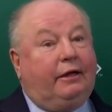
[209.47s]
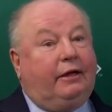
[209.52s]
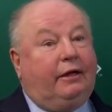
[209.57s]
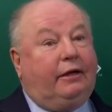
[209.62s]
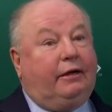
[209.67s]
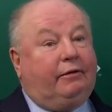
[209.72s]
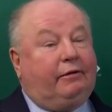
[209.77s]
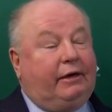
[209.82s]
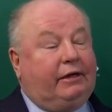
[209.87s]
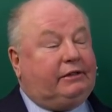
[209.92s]

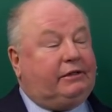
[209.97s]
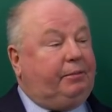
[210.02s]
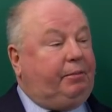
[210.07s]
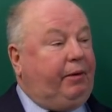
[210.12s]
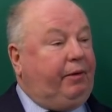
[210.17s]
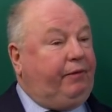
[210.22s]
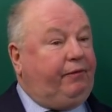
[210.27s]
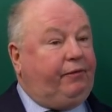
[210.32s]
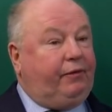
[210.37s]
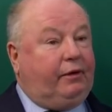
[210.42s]
a
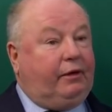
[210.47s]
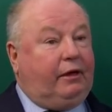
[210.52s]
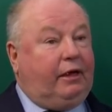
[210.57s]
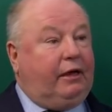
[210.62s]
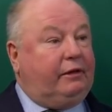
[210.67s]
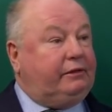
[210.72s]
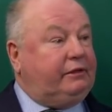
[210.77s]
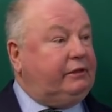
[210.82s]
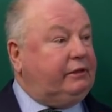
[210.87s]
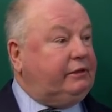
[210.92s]
recipe for a
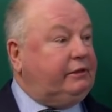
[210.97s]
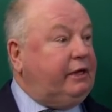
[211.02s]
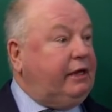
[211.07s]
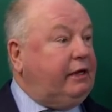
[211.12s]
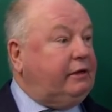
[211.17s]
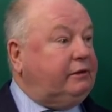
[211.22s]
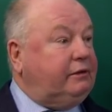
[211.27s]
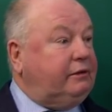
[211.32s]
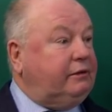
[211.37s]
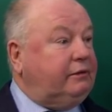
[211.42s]
lot of
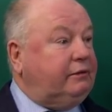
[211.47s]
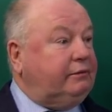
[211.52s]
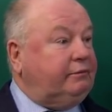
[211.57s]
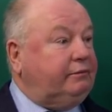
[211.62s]
success.